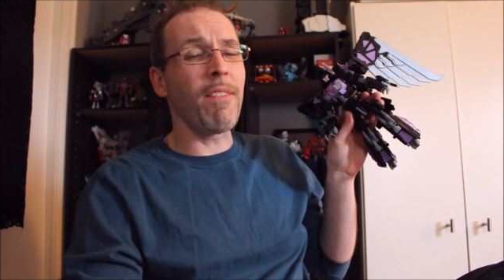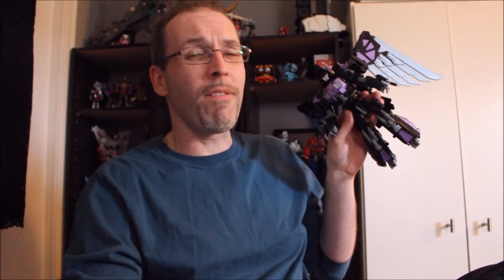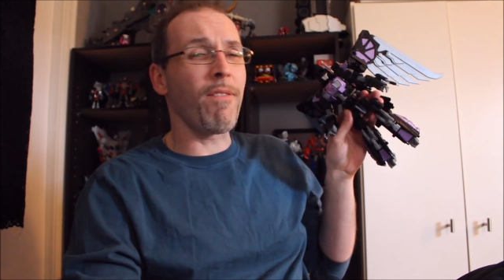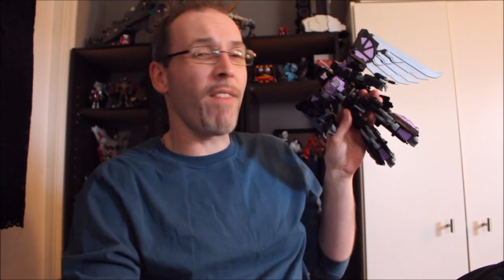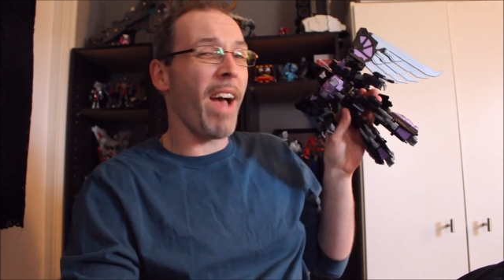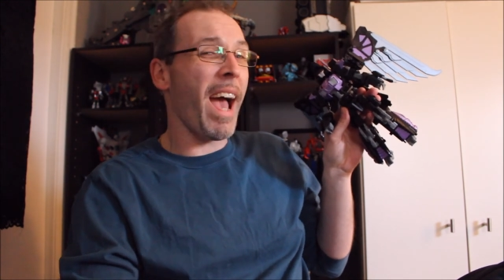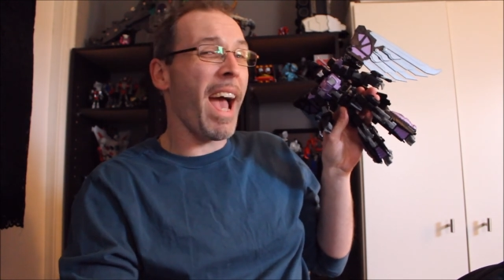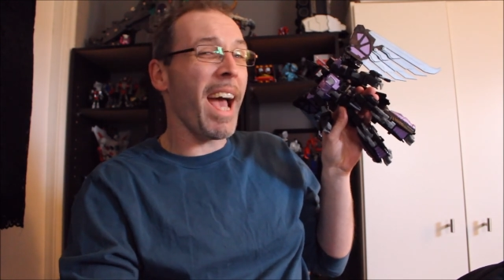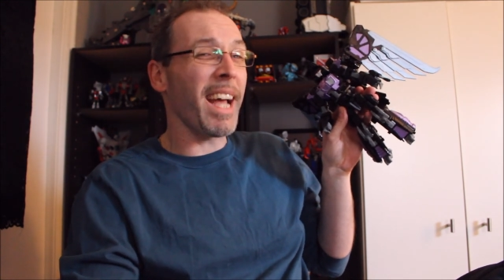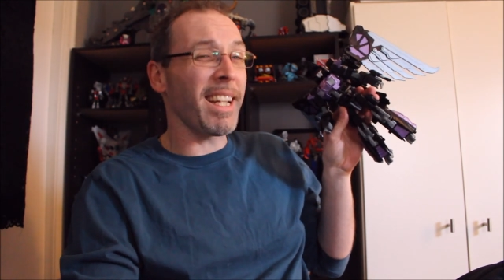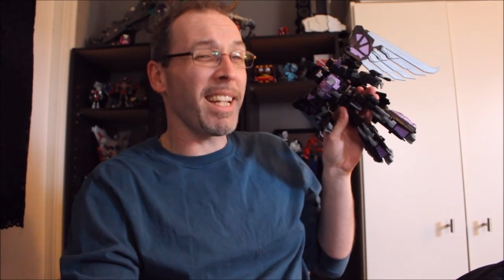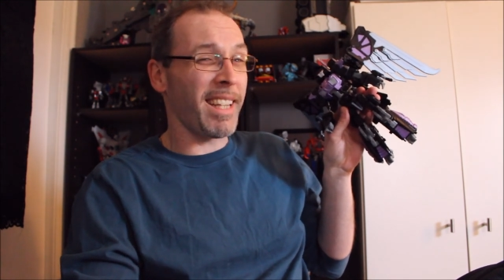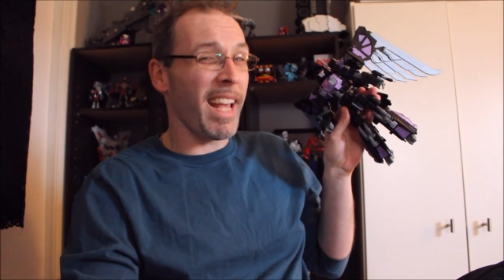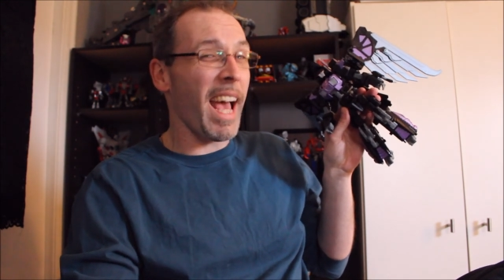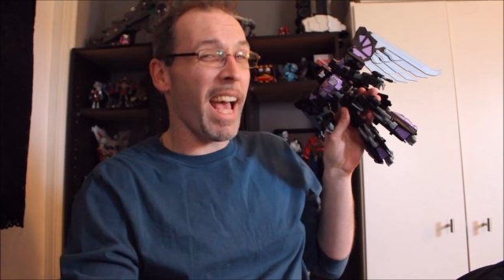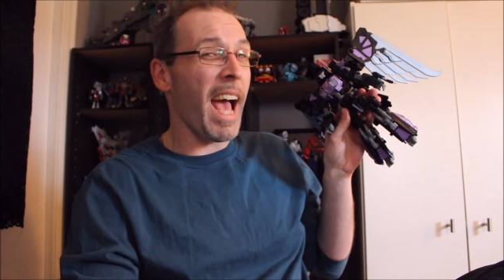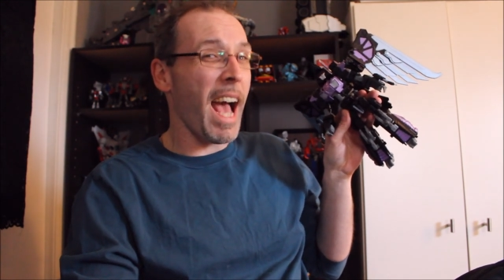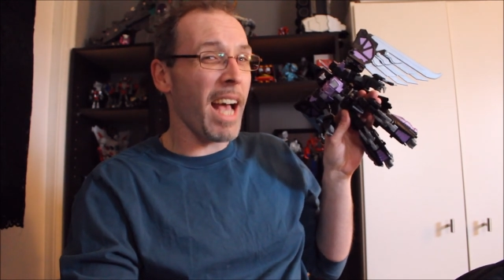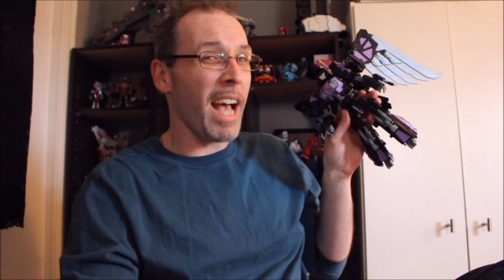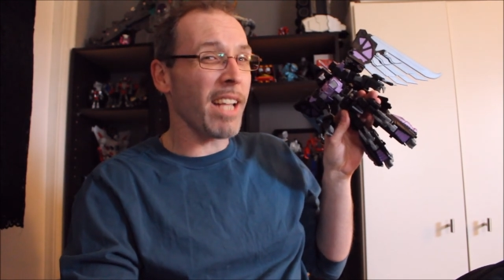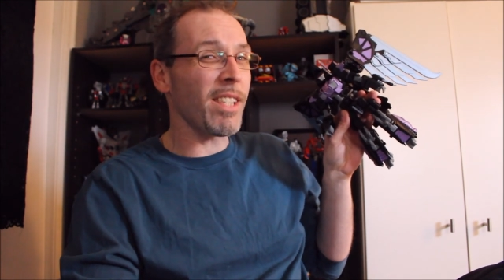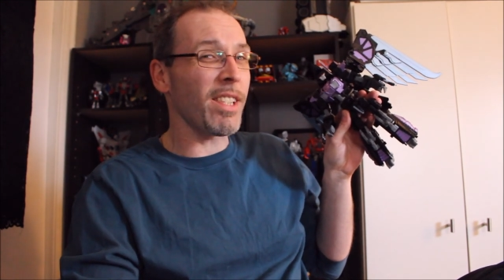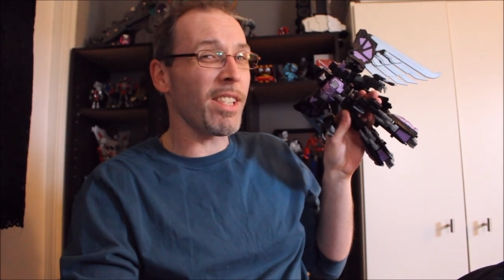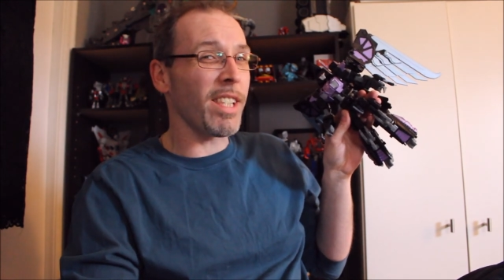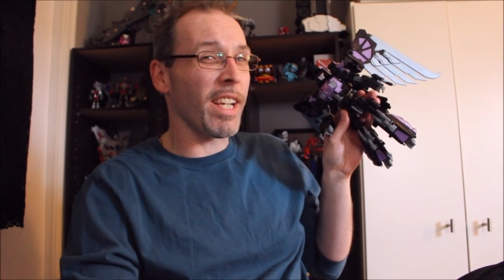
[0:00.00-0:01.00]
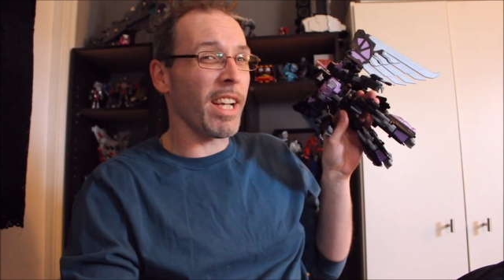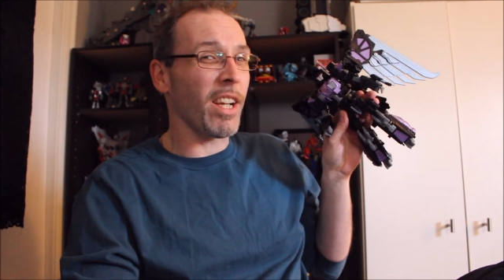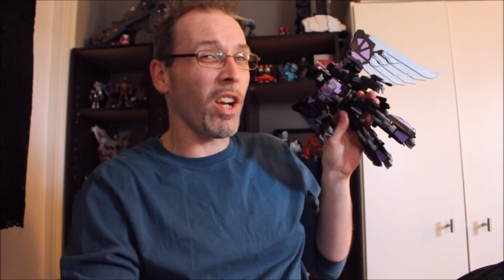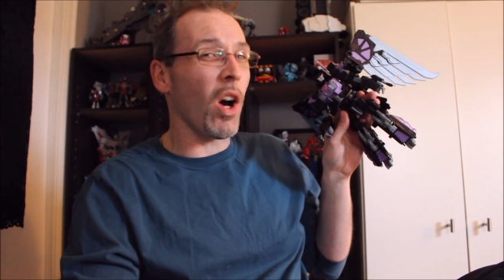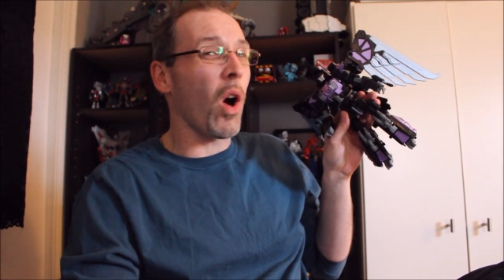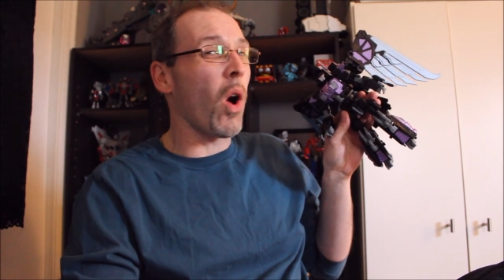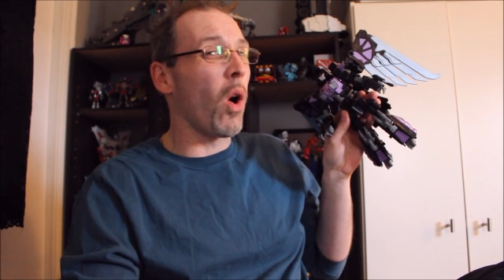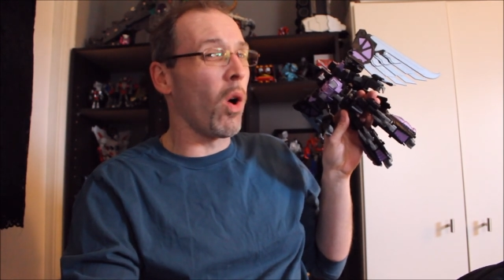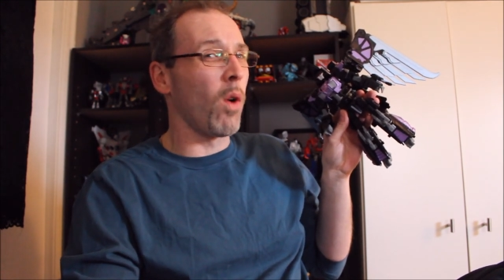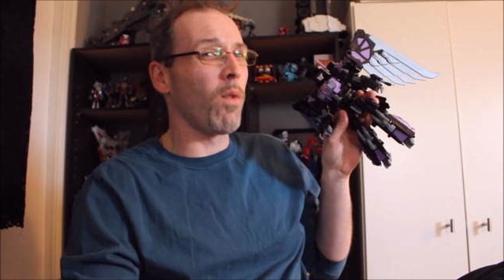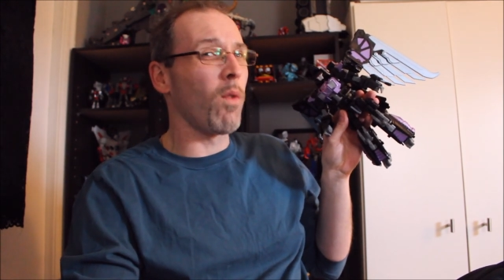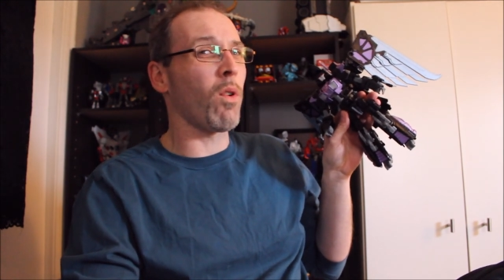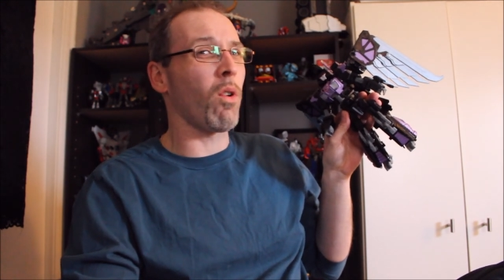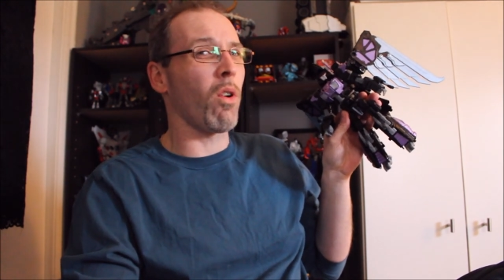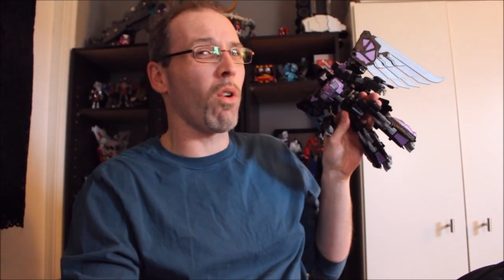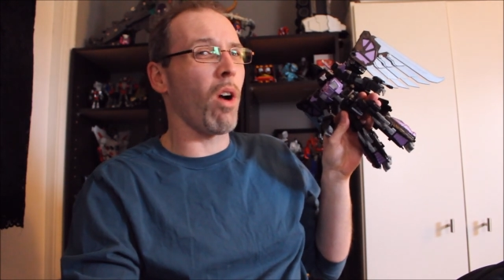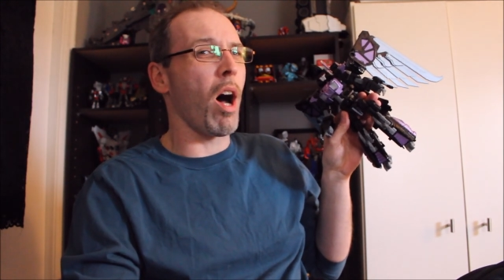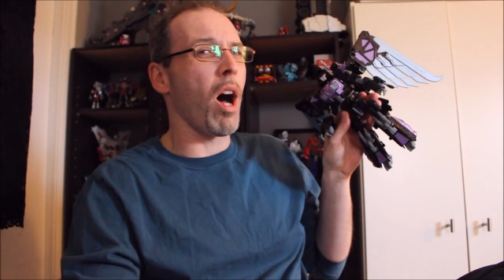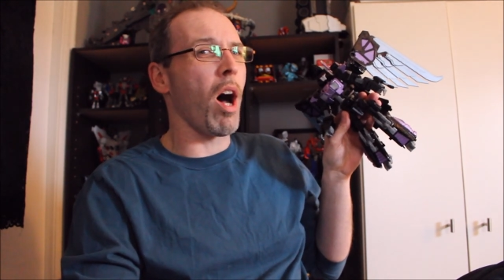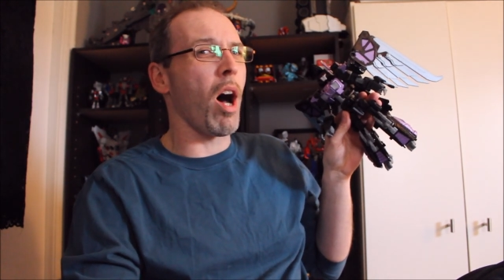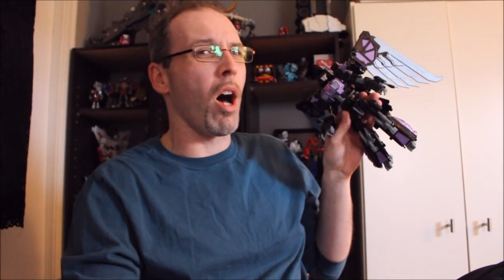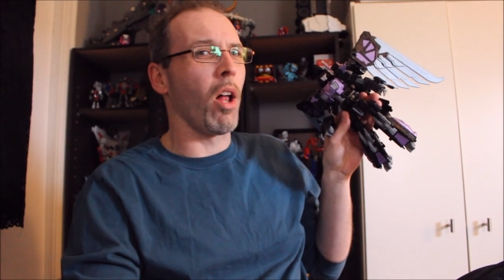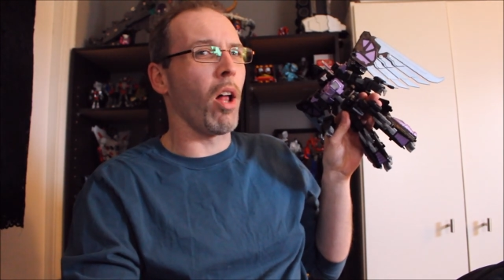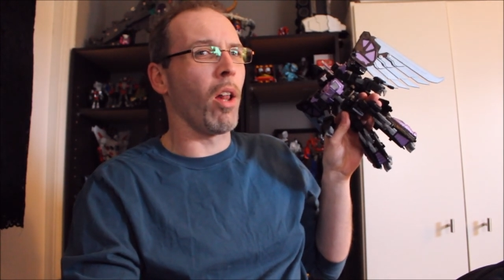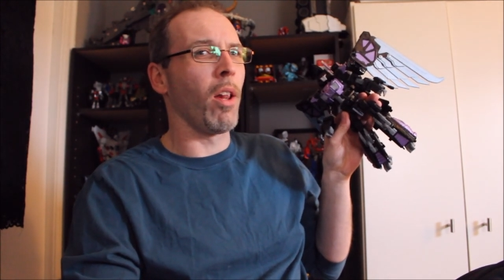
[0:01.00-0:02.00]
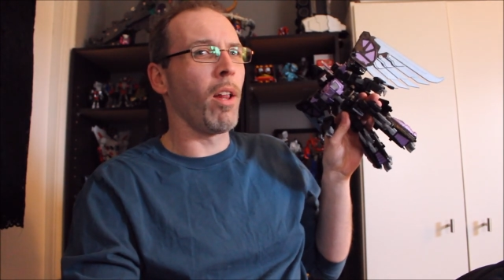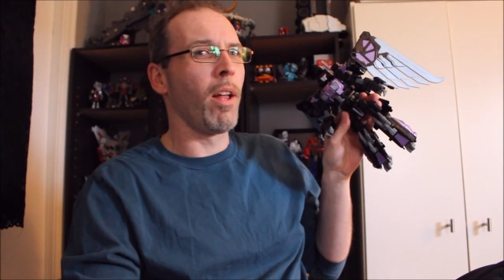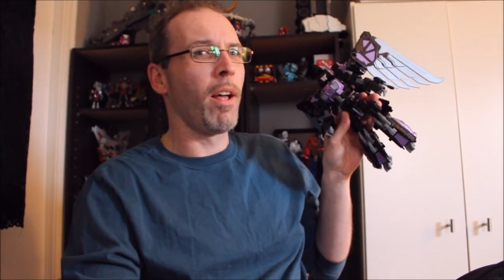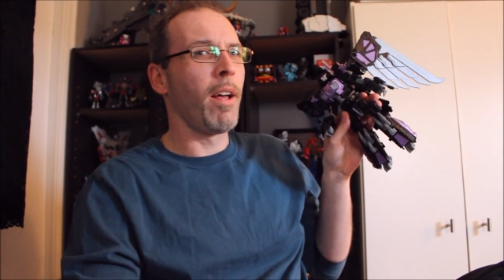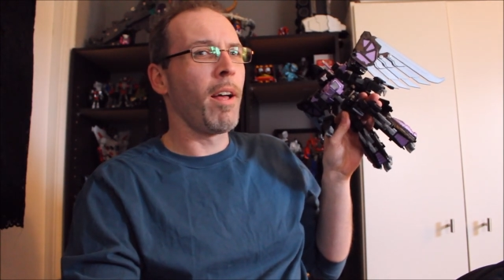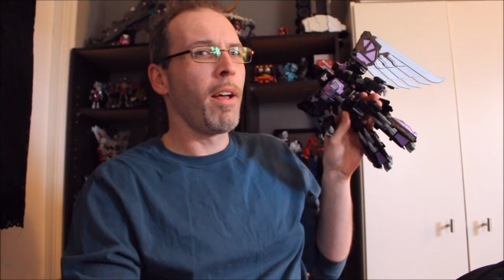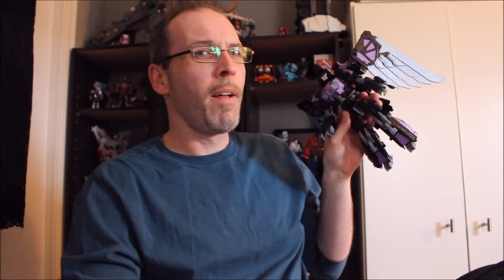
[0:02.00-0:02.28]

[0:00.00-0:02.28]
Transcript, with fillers: fantastic overall.